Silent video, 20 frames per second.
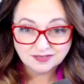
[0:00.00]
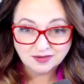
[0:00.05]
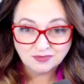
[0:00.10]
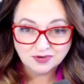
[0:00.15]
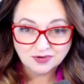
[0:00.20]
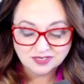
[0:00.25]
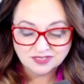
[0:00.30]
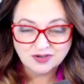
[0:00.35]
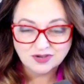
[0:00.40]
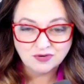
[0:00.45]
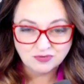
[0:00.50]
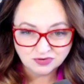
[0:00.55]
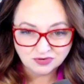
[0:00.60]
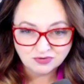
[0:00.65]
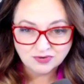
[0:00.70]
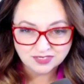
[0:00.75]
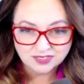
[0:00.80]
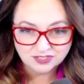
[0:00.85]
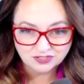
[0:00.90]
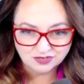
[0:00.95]
I wanted to own a
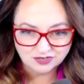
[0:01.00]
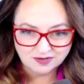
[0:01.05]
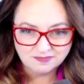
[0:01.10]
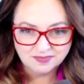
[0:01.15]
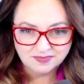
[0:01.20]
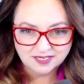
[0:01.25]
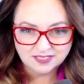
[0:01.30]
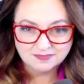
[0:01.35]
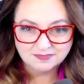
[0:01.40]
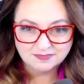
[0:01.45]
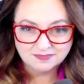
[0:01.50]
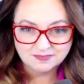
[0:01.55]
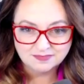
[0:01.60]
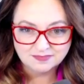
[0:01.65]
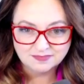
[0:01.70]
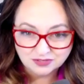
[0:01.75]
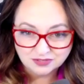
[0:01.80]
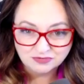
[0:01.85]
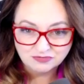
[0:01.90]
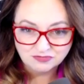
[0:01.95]
restaurant because my
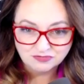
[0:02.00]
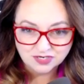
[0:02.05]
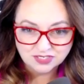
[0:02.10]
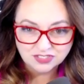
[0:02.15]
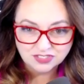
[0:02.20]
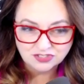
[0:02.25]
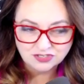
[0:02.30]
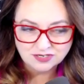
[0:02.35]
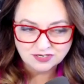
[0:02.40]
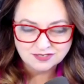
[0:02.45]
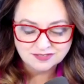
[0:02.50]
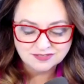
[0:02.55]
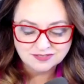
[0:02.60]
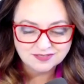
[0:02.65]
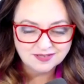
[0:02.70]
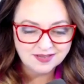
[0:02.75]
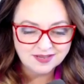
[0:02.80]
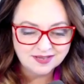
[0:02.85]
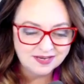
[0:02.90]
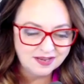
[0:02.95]
grandparents owned
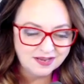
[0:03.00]
restaurants,